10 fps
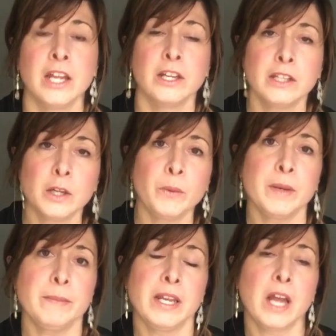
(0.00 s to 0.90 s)
your little
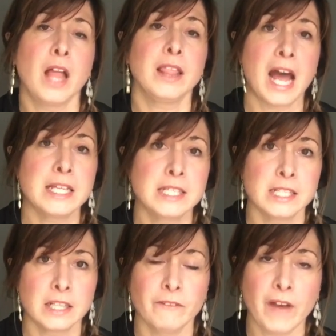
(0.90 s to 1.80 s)
one may not last
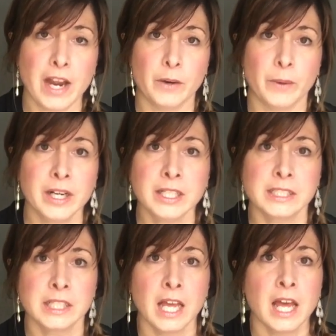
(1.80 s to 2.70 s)
until fireworks.